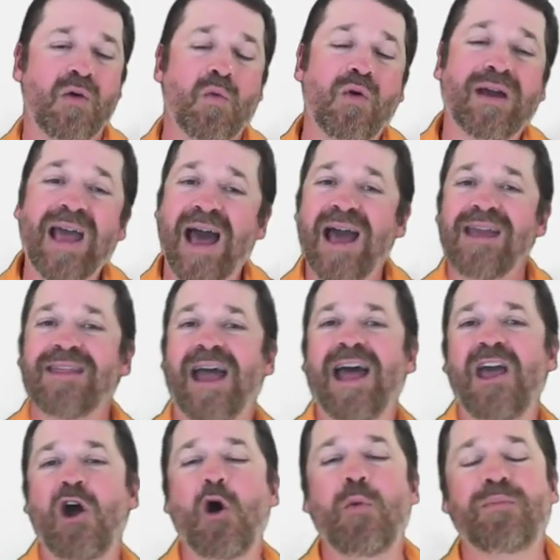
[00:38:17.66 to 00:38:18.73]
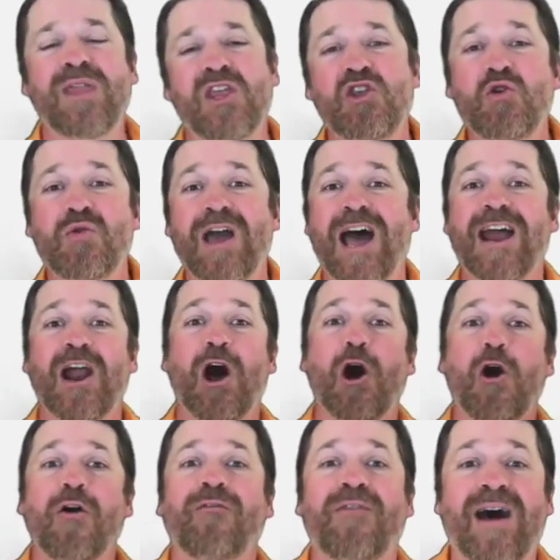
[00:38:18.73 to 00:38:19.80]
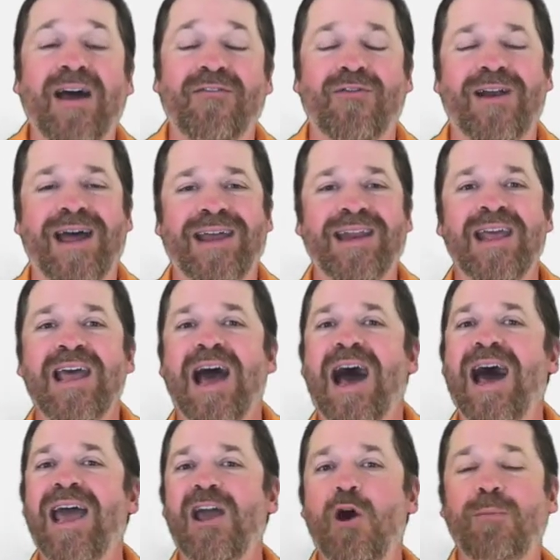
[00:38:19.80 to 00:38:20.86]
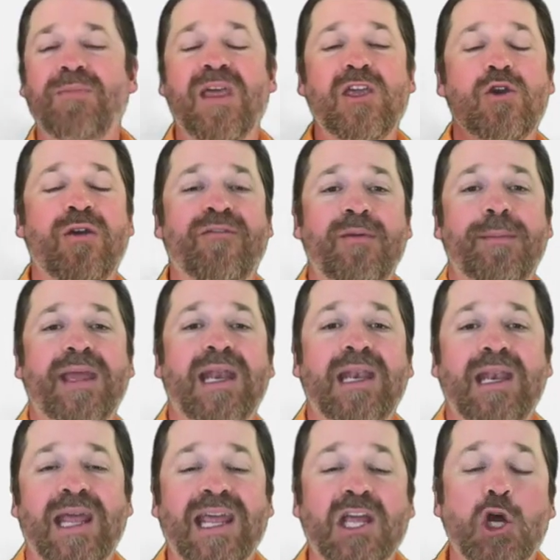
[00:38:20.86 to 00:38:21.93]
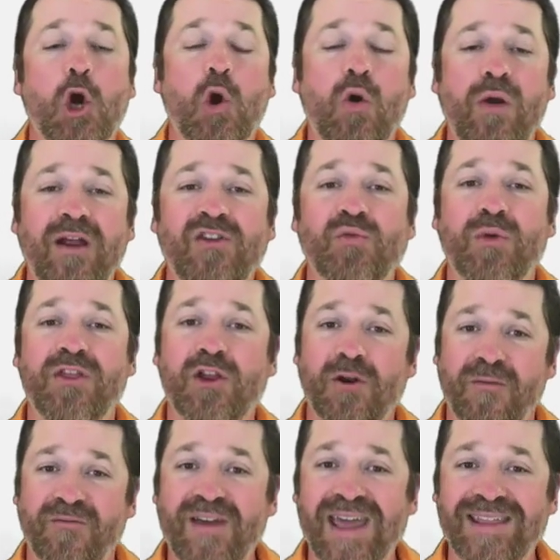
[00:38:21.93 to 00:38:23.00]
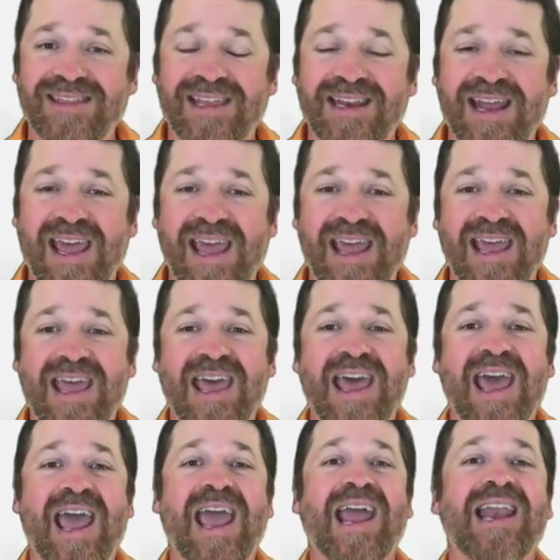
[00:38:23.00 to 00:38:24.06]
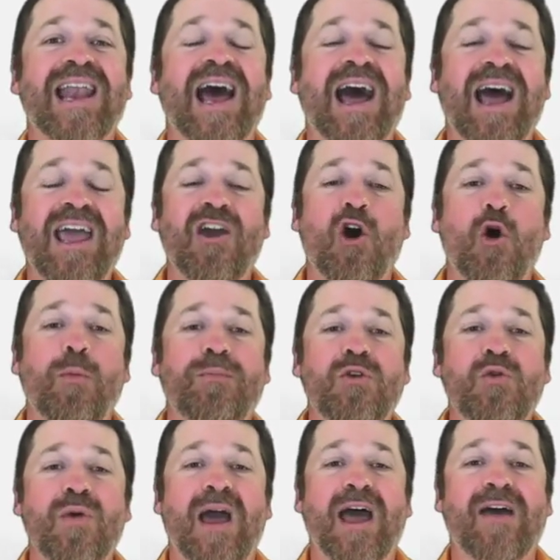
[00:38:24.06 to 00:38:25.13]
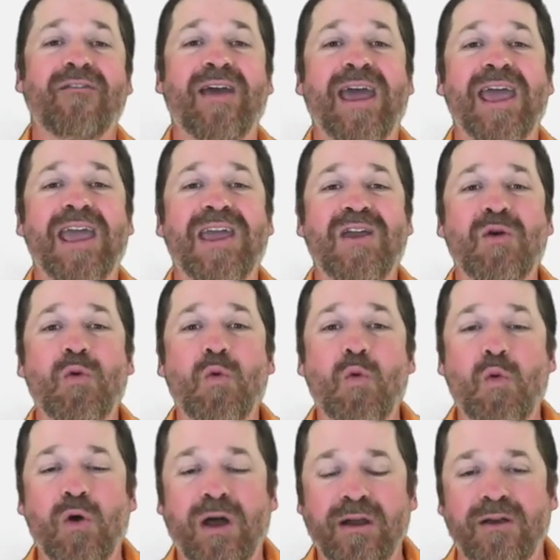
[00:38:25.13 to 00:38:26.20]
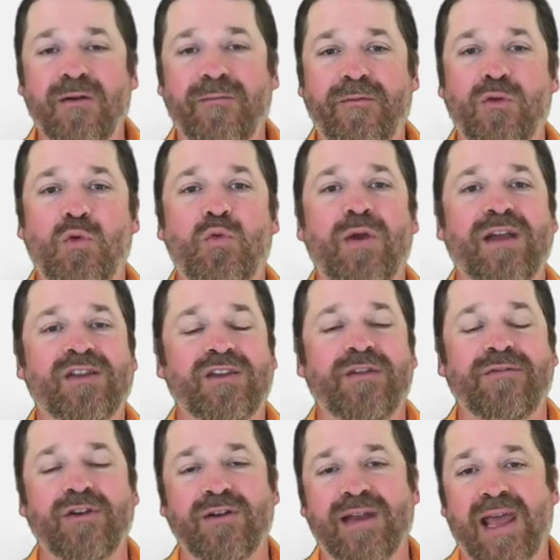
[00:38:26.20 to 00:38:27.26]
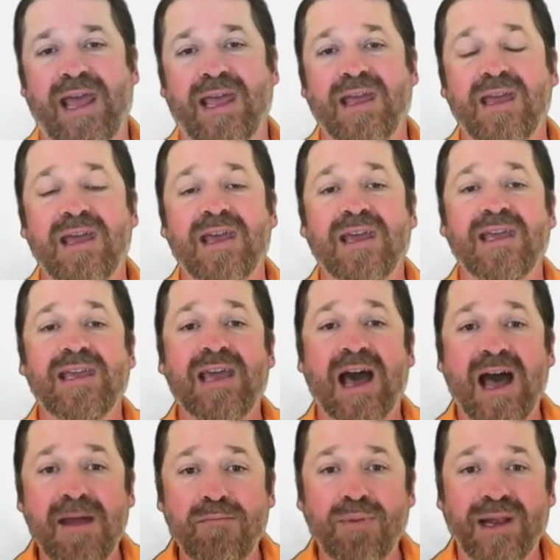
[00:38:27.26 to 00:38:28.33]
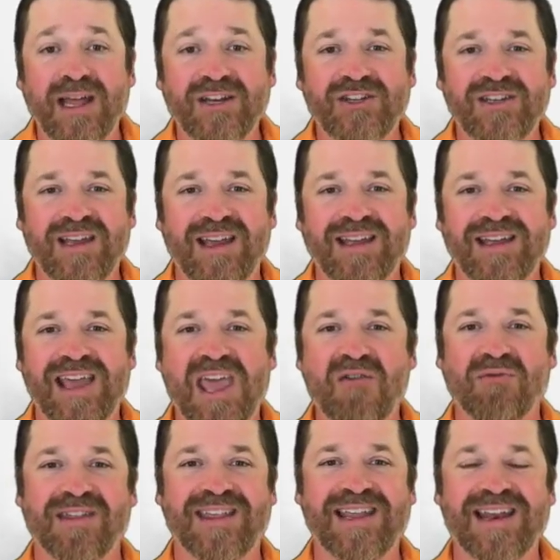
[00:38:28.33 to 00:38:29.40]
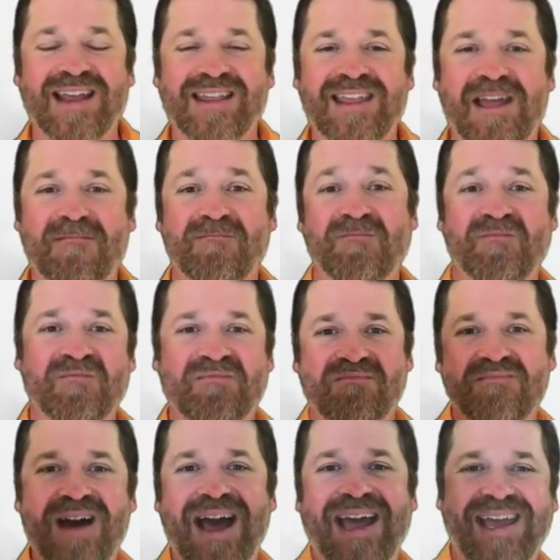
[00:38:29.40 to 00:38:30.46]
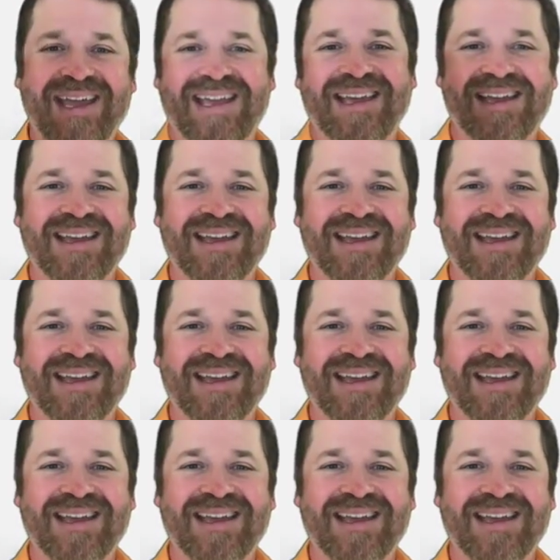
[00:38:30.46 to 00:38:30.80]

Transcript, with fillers: Well, guys, I hope that you got all five right. I hope that you have been encouraged with your faith today, and I hope you have a wonderful rest of your day. God bless you, and we'll see you next time. Bye.